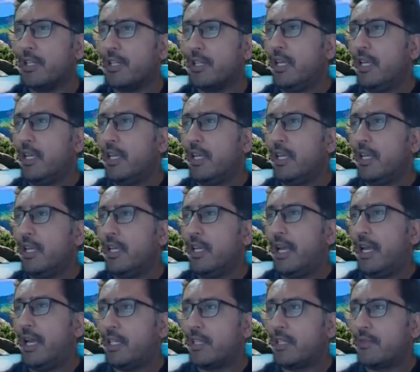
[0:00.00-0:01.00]
and
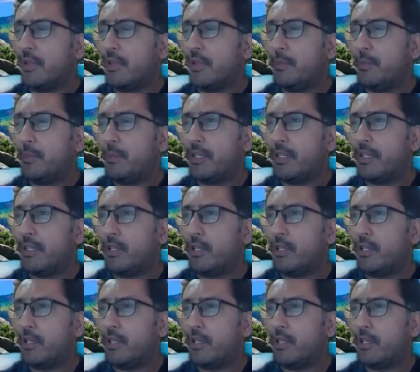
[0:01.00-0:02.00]
all this will be included
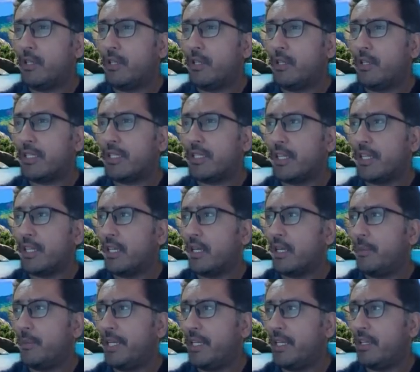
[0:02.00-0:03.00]
as a part of steering
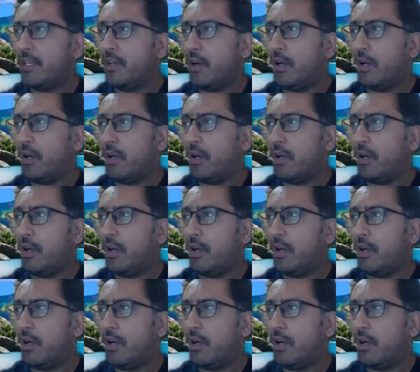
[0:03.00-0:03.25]
committee.